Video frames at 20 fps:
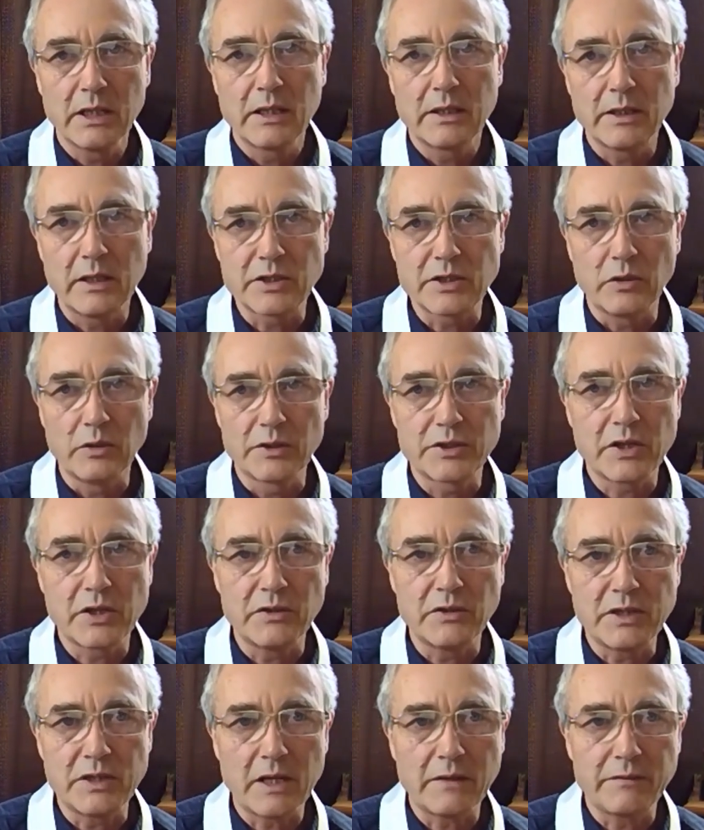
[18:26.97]
those are also
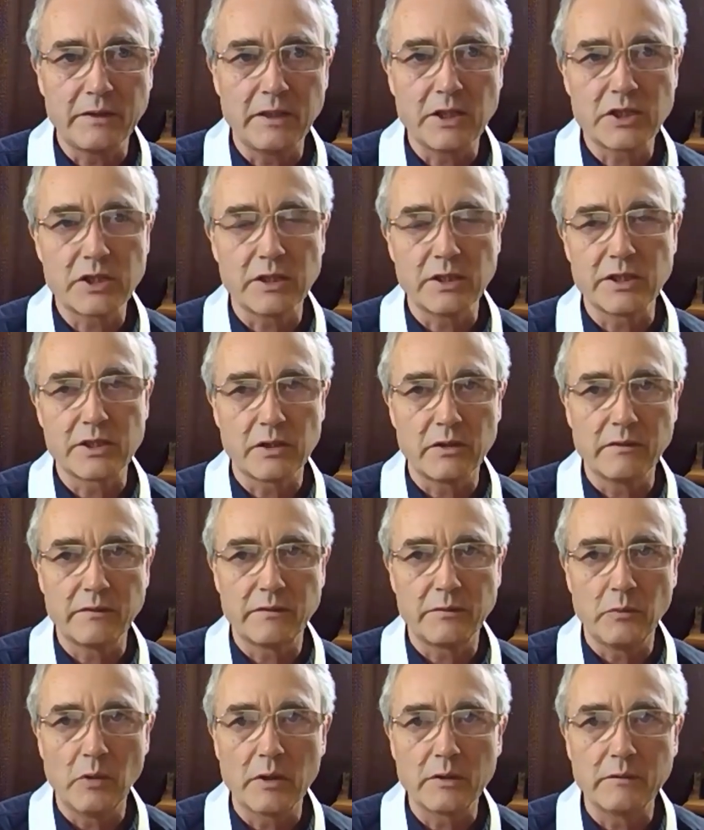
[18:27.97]
definitions of
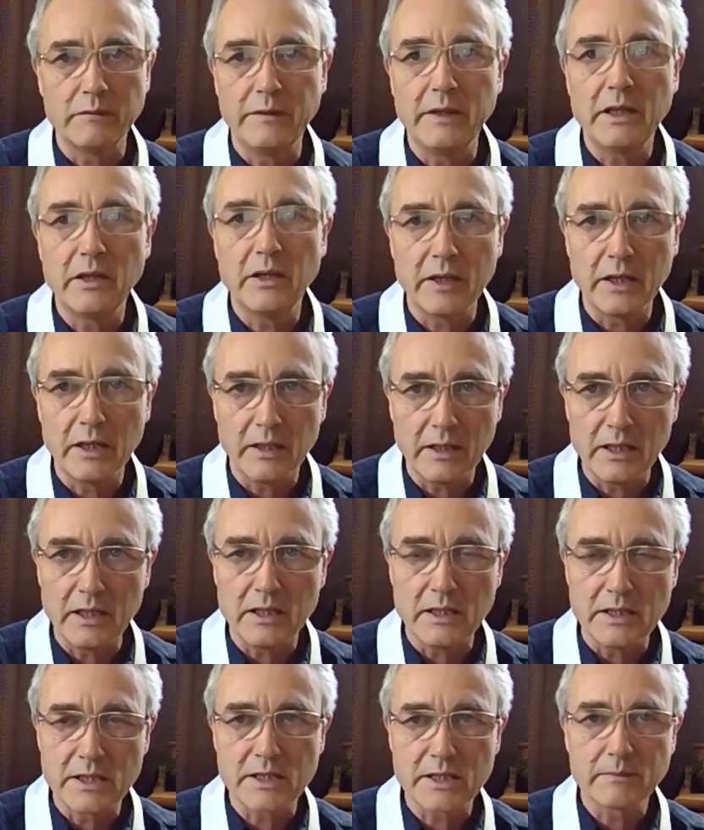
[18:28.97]
what virya
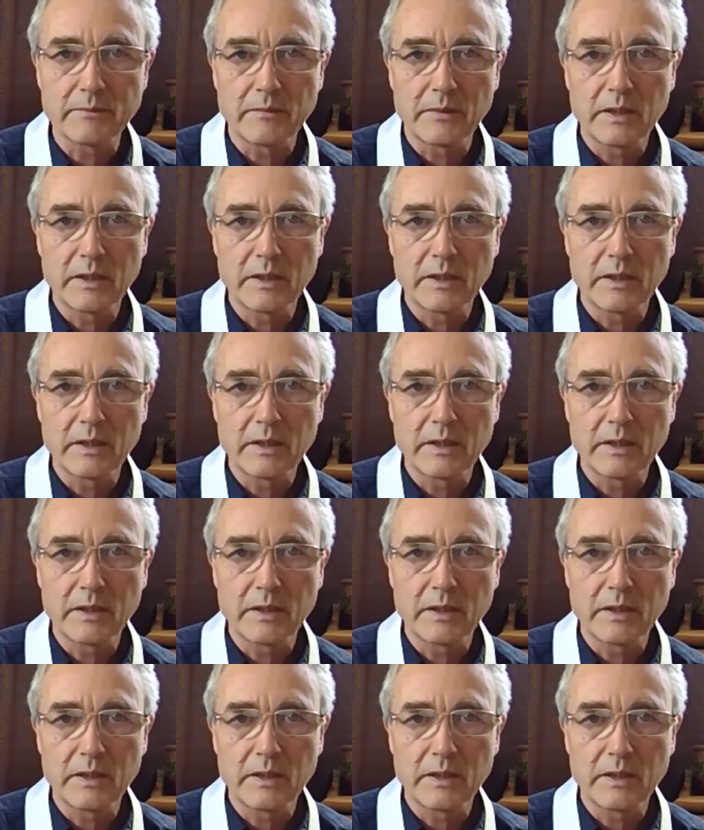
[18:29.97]
is.